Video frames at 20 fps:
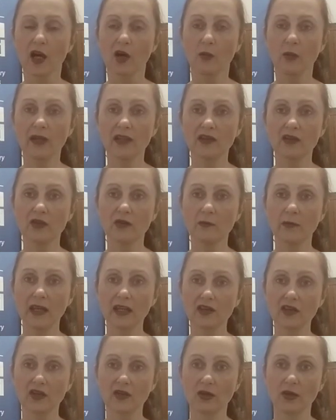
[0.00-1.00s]
We do
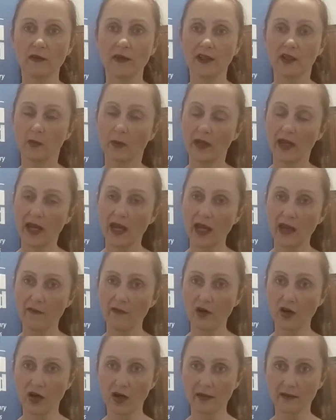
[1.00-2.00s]
make sure that we
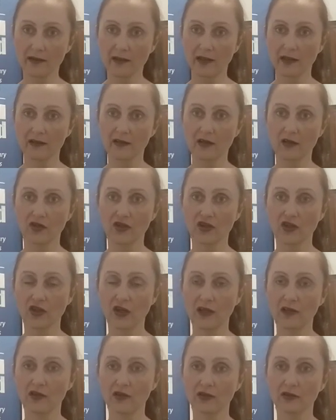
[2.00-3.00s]
have content
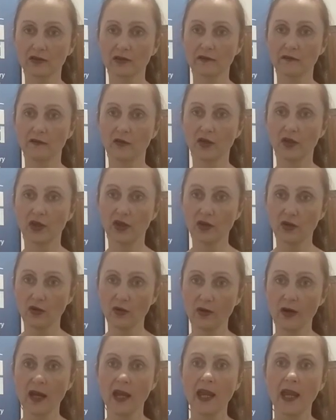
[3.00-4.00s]
scheduled for
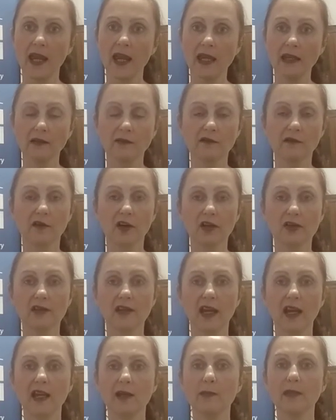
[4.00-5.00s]
your
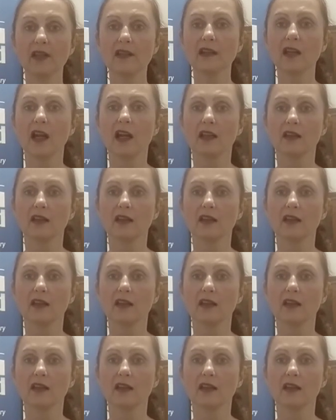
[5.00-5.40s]
infotainment.